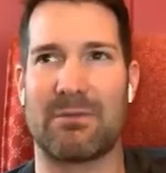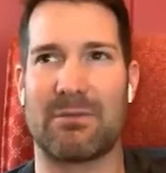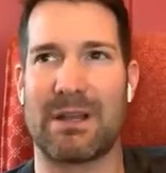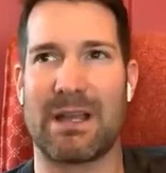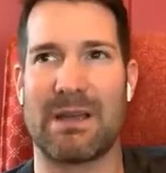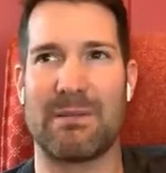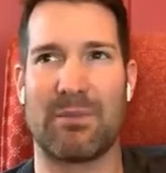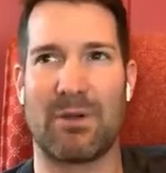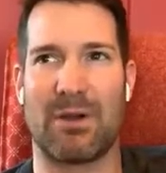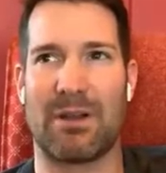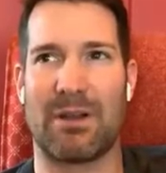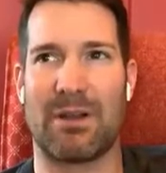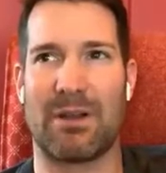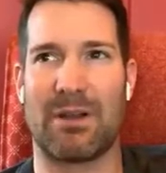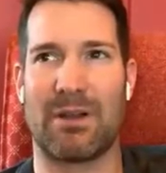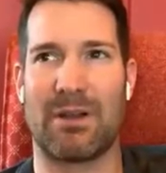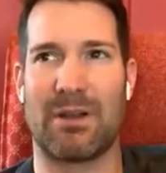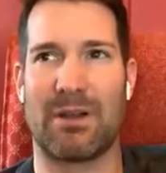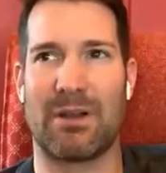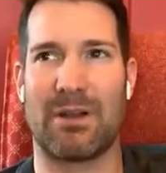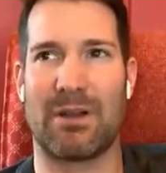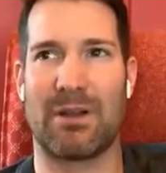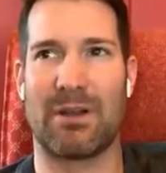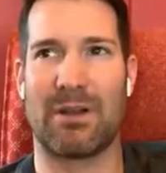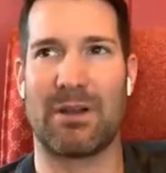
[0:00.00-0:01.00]
When I bought
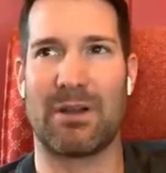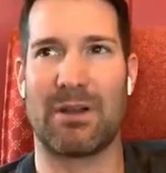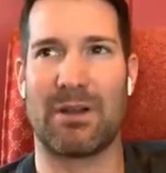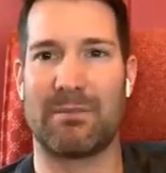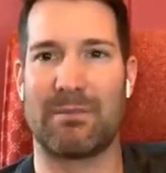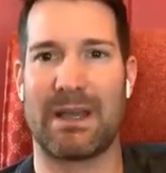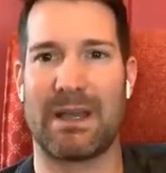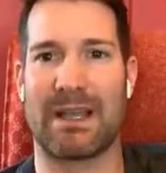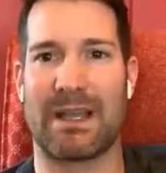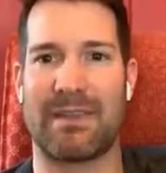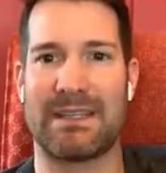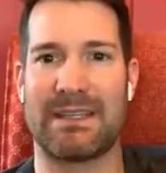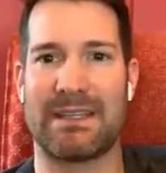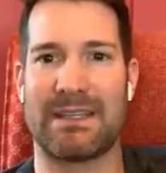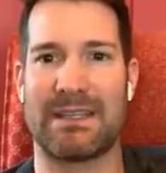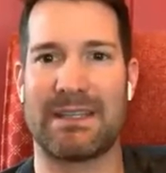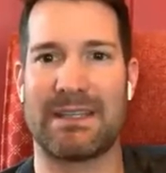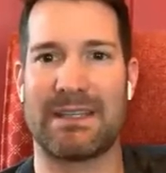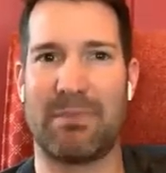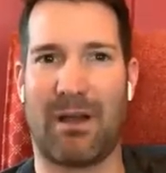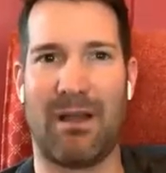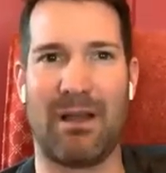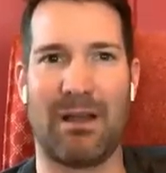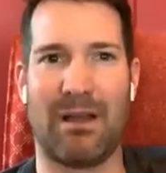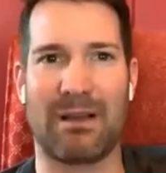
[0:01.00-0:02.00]
it back in the day, it
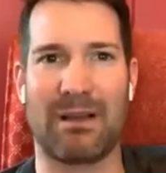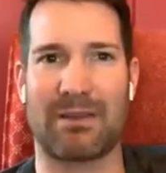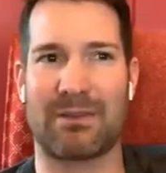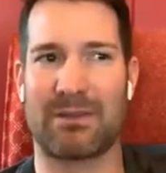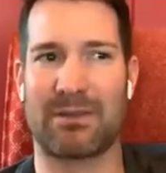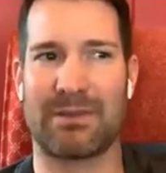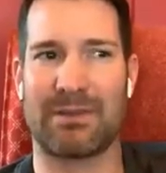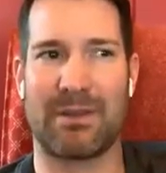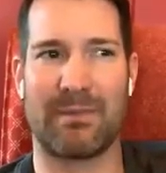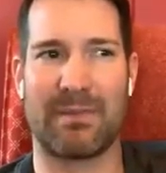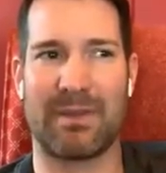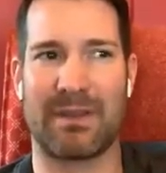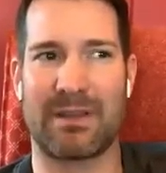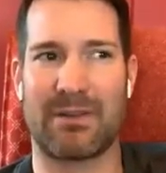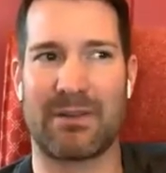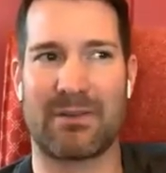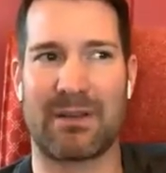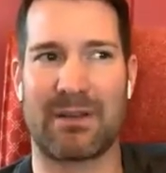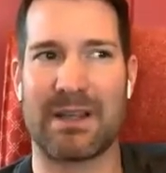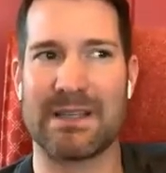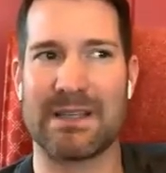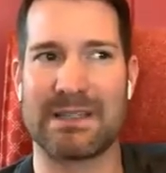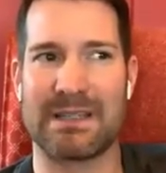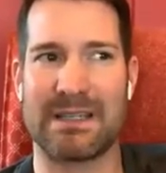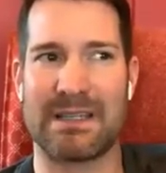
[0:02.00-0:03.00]
was like $50 or
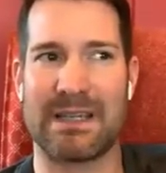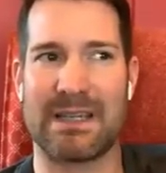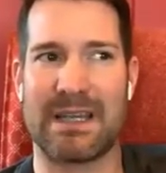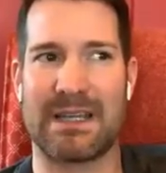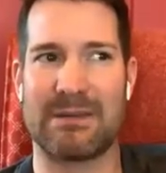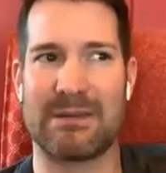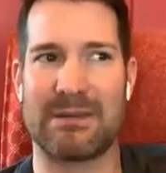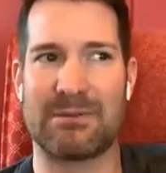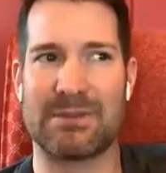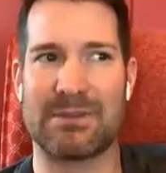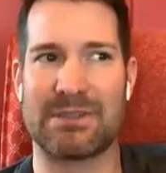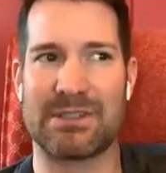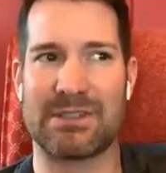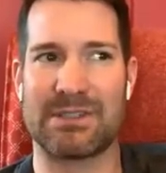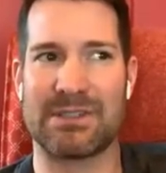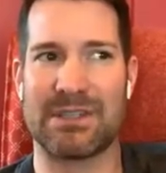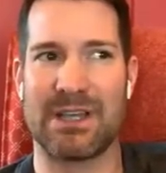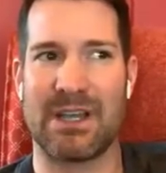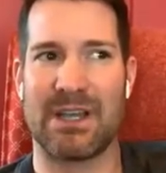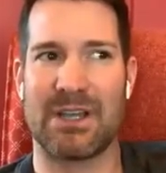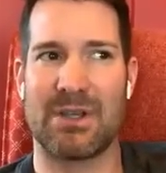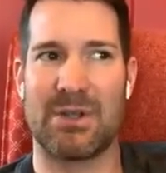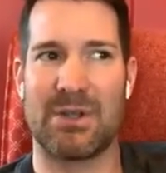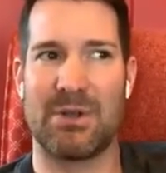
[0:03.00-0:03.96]
something crazy, and it was just